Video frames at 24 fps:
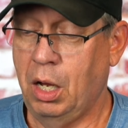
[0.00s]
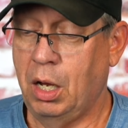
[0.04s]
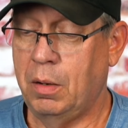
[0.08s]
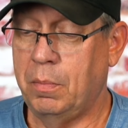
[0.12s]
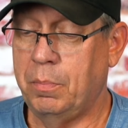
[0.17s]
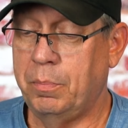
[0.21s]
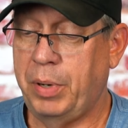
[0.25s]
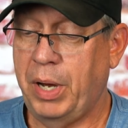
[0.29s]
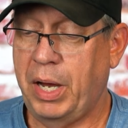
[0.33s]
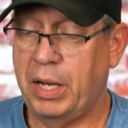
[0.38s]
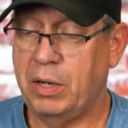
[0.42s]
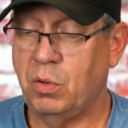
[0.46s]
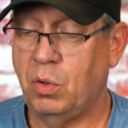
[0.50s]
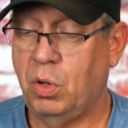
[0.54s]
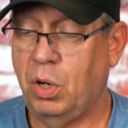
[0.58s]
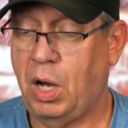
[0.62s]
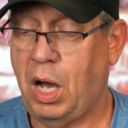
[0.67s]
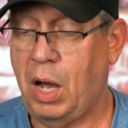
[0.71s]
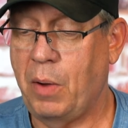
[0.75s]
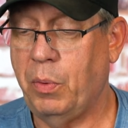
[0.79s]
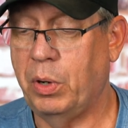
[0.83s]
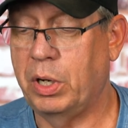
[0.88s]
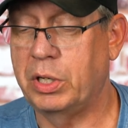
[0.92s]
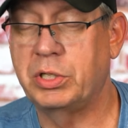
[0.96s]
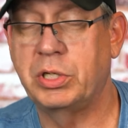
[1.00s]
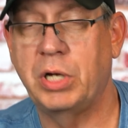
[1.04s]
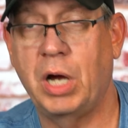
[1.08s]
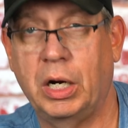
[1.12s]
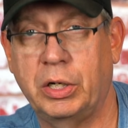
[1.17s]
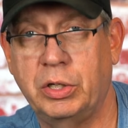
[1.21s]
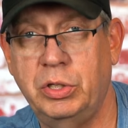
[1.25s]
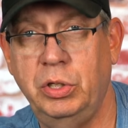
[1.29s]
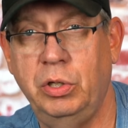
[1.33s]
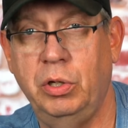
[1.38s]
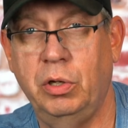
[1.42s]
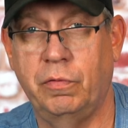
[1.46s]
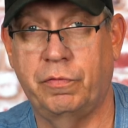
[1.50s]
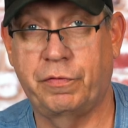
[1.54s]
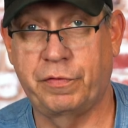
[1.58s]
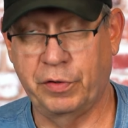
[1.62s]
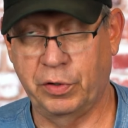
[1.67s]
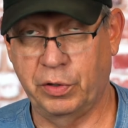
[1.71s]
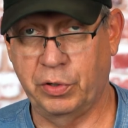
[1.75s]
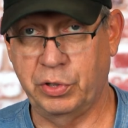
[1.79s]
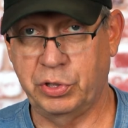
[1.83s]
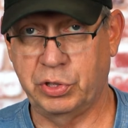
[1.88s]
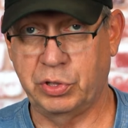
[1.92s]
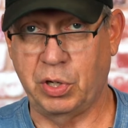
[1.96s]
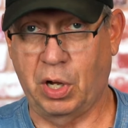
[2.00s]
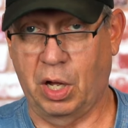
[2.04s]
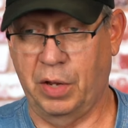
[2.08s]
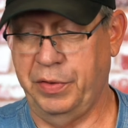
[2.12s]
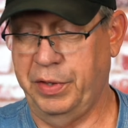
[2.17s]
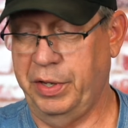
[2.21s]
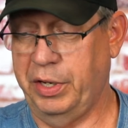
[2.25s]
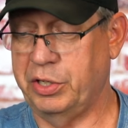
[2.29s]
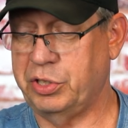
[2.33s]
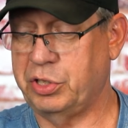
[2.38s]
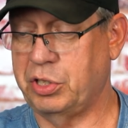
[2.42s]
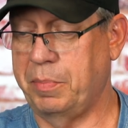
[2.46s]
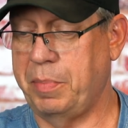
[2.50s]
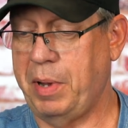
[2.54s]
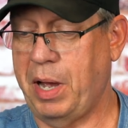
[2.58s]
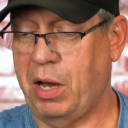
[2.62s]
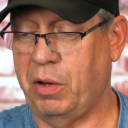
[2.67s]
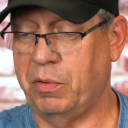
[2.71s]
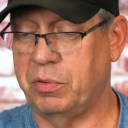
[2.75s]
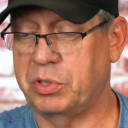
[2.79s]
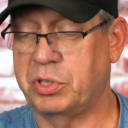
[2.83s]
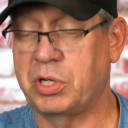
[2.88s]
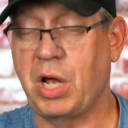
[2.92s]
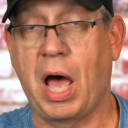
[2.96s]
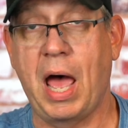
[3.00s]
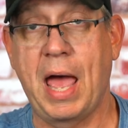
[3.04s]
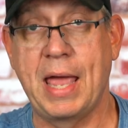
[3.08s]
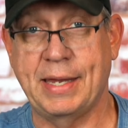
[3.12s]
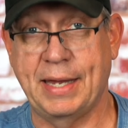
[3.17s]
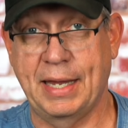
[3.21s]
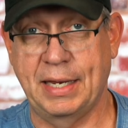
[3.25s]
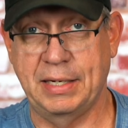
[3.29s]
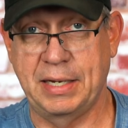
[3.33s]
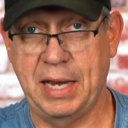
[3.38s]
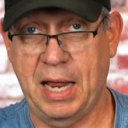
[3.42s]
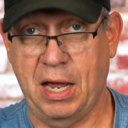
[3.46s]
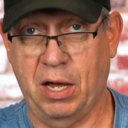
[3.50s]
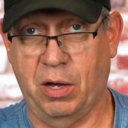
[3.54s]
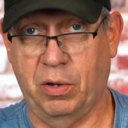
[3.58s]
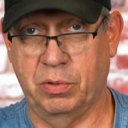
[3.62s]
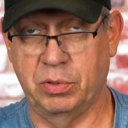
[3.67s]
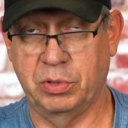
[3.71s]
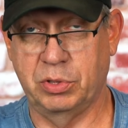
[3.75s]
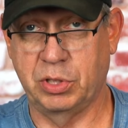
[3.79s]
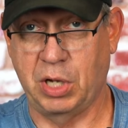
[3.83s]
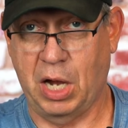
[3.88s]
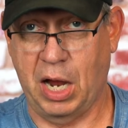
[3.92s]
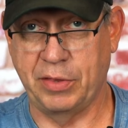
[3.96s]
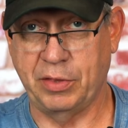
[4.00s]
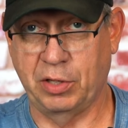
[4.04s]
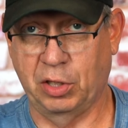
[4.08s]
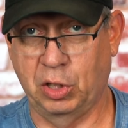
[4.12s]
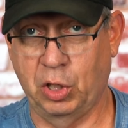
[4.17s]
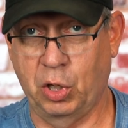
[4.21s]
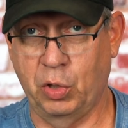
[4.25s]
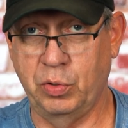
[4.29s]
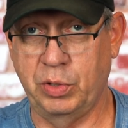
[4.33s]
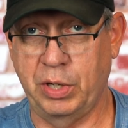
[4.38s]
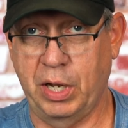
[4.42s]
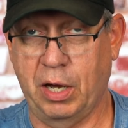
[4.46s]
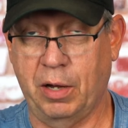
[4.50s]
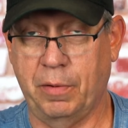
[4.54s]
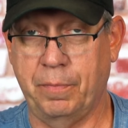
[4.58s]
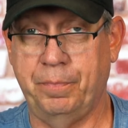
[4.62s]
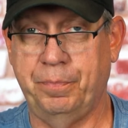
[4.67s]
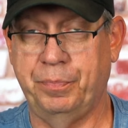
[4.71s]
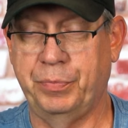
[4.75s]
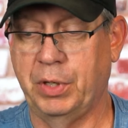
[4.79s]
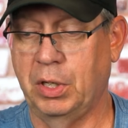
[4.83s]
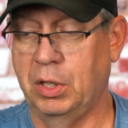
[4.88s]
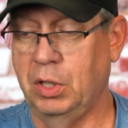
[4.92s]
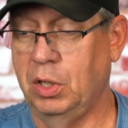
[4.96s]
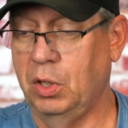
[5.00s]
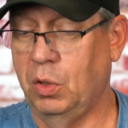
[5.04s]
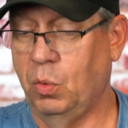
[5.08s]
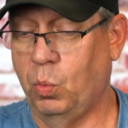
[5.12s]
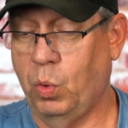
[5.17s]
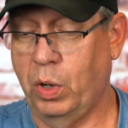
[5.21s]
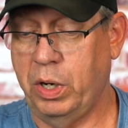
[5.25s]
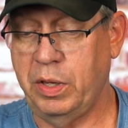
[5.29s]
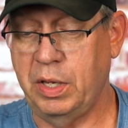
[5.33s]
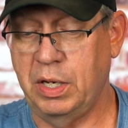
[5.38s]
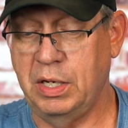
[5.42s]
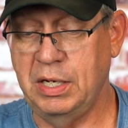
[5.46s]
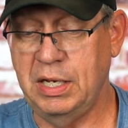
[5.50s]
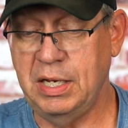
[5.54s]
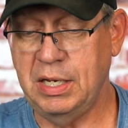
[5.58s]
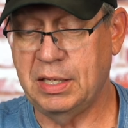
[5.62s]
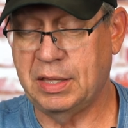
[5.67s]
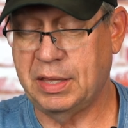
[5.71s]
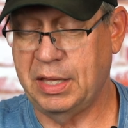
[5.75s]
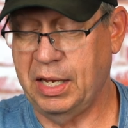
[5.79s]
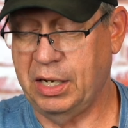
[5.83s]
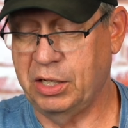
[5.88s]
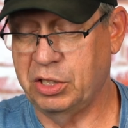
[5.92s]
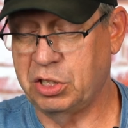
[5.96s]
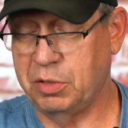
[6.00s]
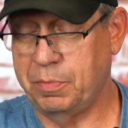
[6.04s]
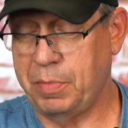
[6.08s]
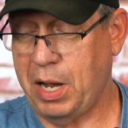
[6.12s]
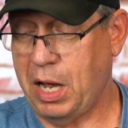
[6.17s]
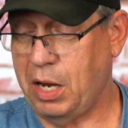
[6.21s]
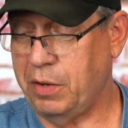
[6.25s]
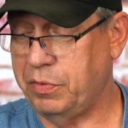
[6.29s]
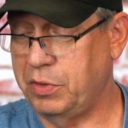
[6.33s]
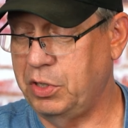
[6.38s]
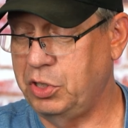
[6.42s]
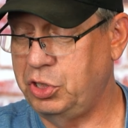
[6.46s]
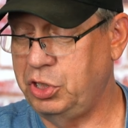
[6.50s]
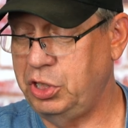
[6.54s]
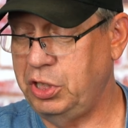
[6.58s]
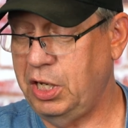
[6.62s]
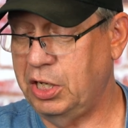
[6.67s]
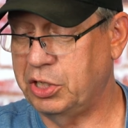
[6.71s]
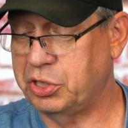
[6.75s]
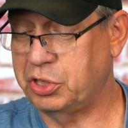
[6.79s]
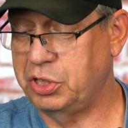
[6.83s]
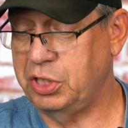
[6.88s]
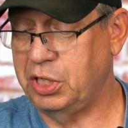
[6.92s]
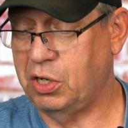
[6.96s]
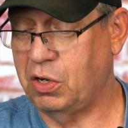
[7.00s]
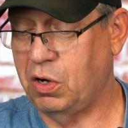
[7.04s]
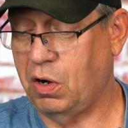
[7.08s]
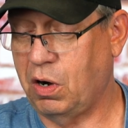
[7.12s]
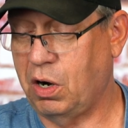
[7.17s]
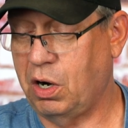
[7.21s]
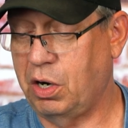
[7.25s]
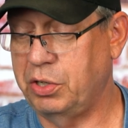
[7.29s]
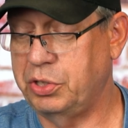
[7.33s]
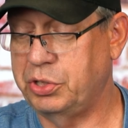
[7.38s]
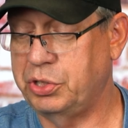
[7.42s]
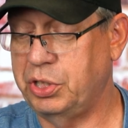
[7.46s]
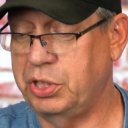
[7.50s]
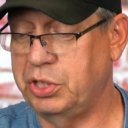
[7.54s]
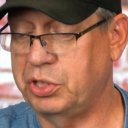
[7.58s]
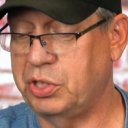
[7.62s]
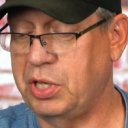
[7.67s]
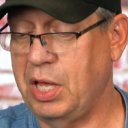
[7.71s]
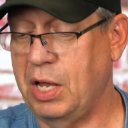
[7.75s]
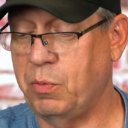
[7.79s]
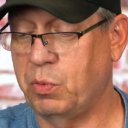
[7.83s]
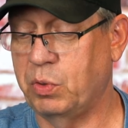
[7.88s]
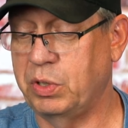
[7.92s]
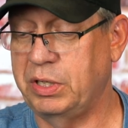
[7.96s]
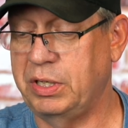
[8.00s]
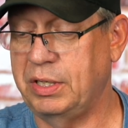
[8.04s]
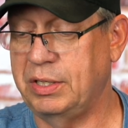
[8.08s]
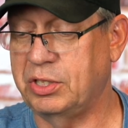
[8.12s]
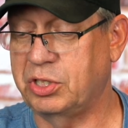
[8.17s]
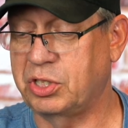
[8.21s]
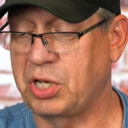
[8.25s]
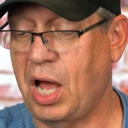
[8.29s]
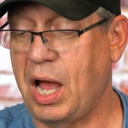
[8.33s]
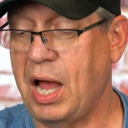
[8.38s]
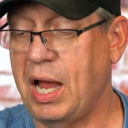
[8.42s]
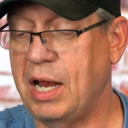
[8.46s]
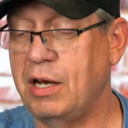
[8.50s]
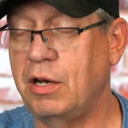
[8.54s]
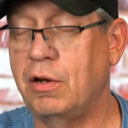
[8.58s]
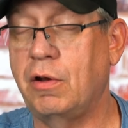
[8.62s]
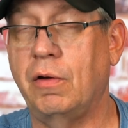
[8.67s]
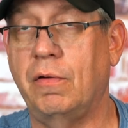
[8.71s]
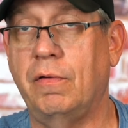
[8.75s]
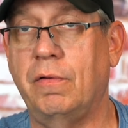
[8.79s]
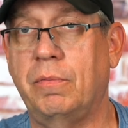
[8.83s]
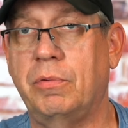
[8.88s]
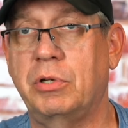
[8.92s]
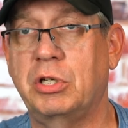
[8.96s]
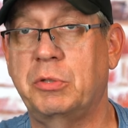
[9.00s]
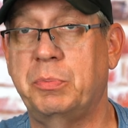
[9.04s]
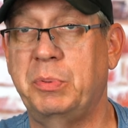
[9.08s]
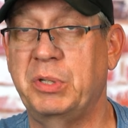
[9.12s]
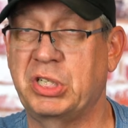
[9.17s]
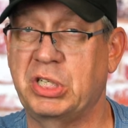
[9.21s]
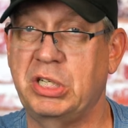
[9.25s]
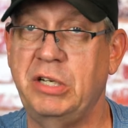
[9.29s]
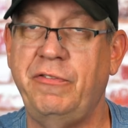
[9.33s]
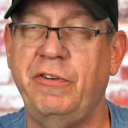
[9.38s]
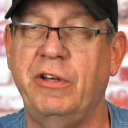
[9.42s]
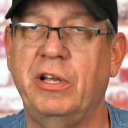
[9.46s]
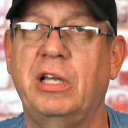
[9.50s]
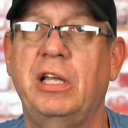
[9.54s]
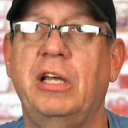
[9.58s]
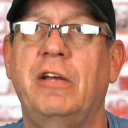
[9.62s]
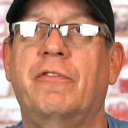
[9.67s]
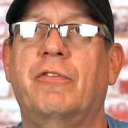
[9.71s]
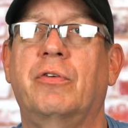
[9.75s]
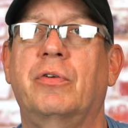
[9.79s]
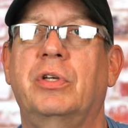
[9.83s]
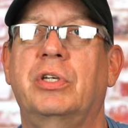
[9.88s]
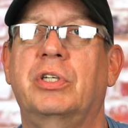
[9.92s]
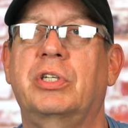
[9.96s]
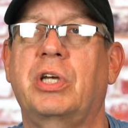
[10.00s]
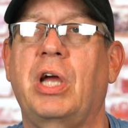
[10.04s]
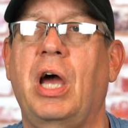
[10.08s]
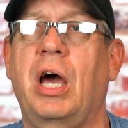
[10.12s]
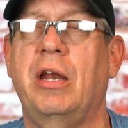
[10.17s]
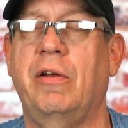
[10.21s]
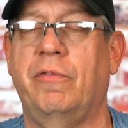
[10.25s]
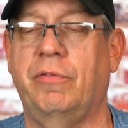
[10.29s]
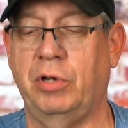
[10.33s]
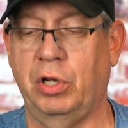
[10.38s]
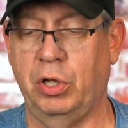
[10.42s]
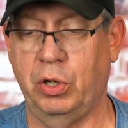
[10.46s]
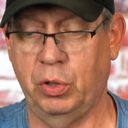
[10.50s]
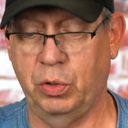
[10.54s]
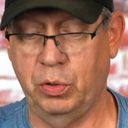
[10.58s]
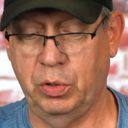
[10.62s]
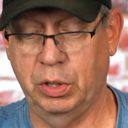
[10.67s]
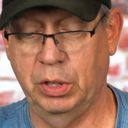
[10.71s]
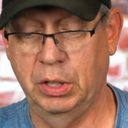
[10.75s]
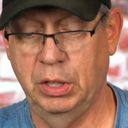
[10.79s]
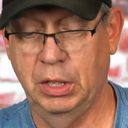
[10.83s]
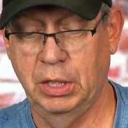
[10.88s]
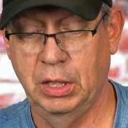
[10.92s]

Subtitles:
But I want to talk to you first on this about tying it down, tying the load down. One of the neat things about the GSC cars is they were designed specifically for this kind of load.